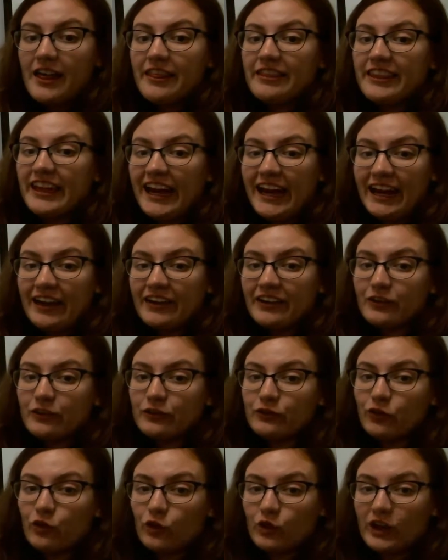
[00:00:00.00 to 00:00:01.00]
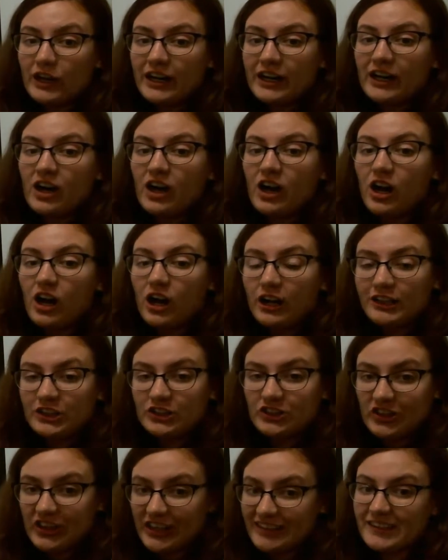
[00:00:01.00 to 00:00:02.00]
than 4
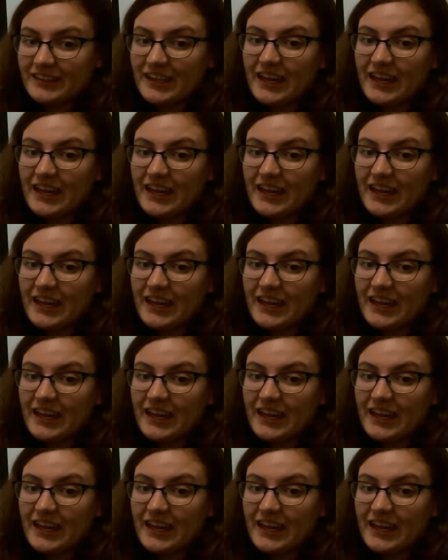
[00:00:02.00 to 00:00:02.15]
hundredths.